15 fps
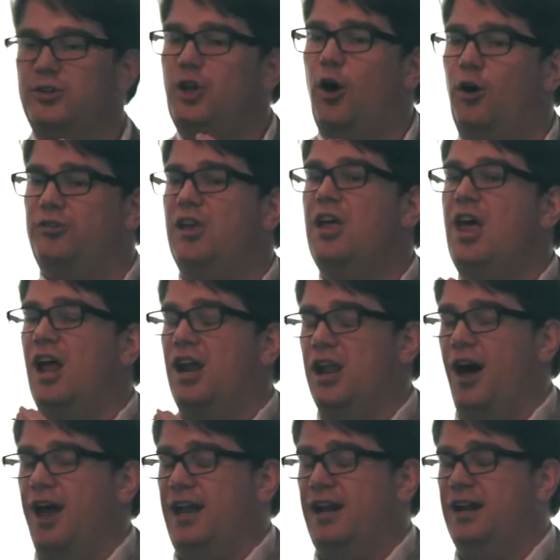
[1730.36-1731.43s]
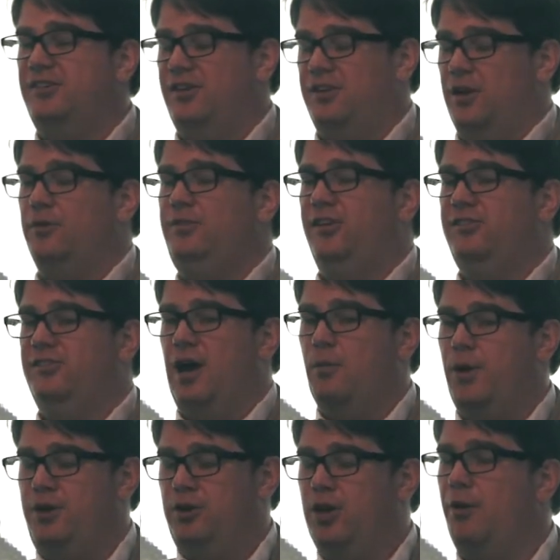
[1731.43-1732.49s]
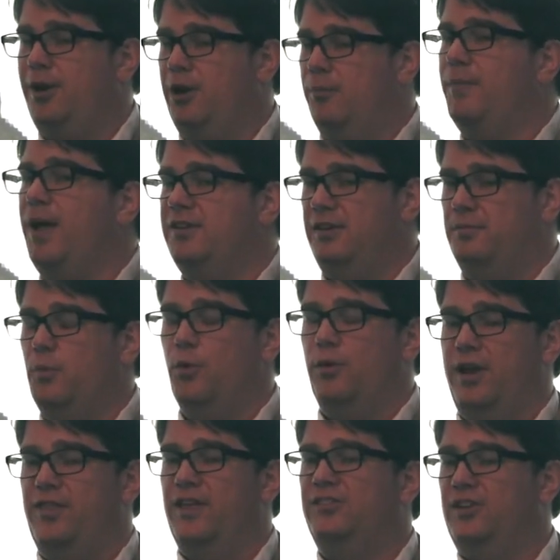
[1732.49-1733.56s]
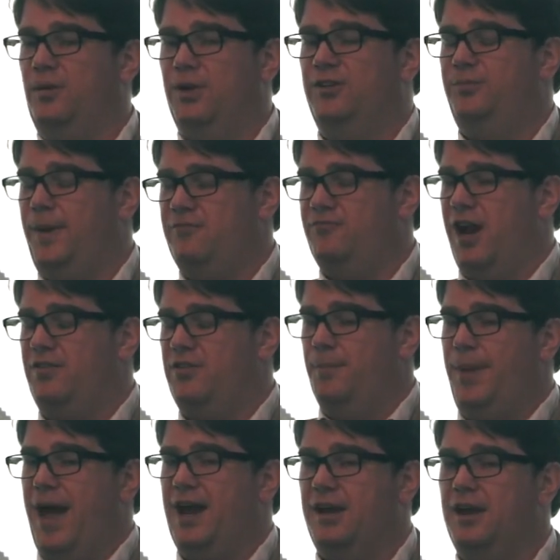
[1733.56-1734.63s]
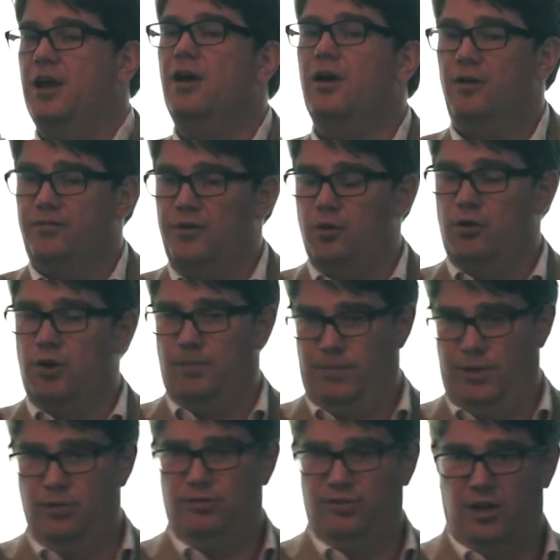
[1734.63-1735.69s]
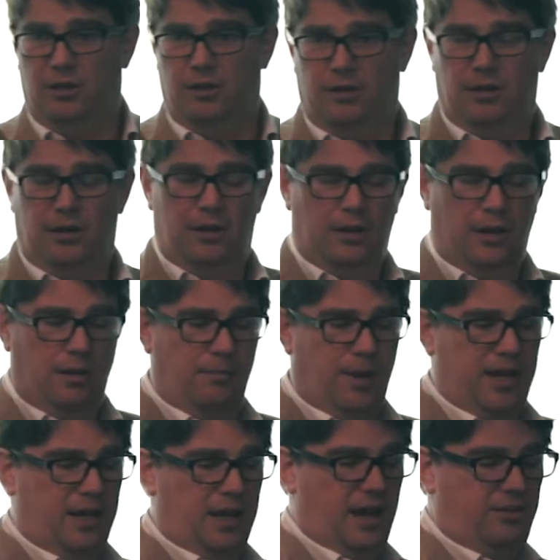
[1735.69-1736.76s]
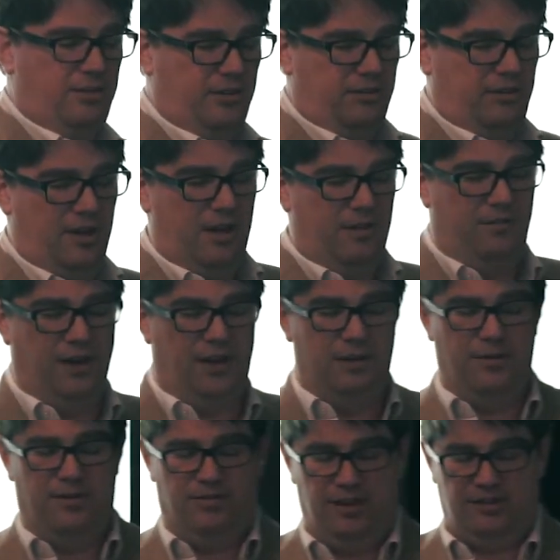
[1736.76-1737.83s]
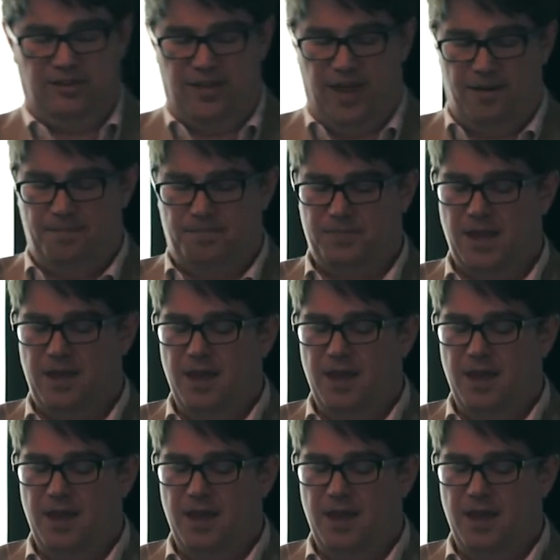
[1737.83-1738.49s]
You're not likely to notice that when you go in on Monday morning that someone's been round the back of your computer, in many cases, fiddling with things like that.